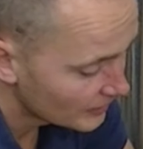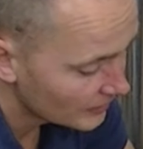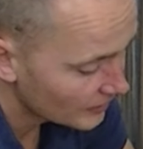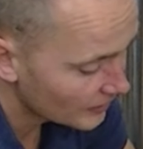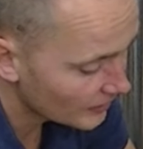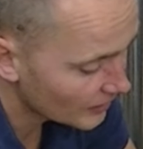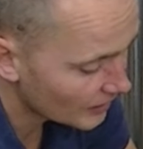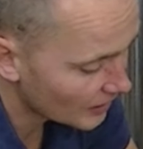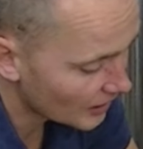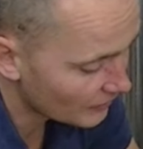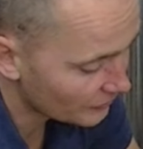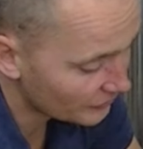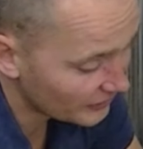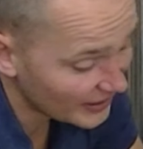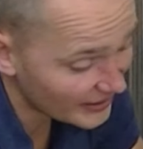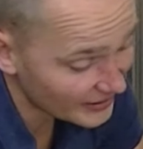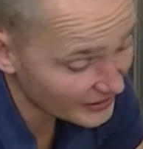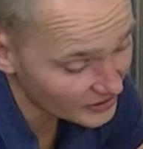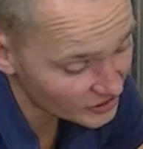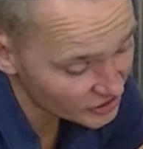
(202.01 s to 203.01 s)
I've
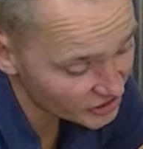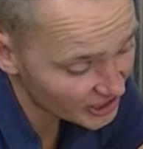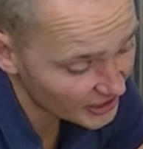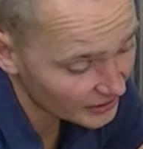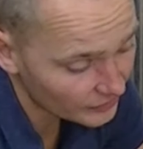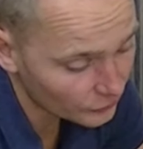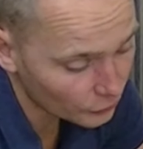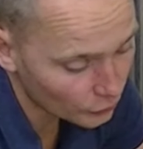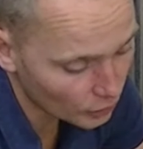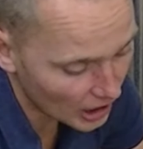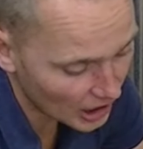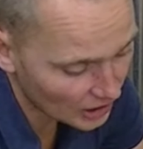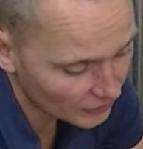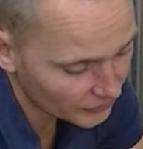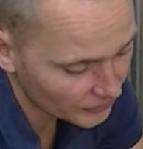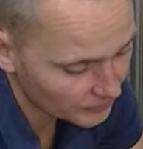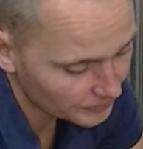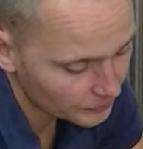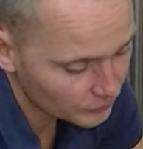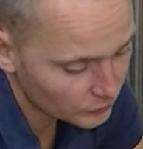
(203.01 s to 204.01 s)
taken the cylinder out
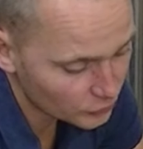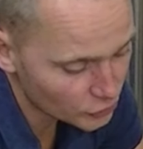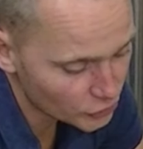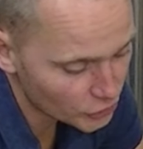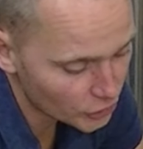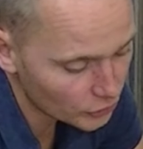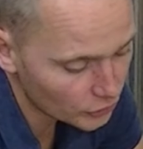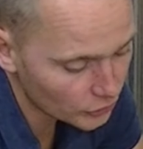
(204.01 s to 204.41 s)
to show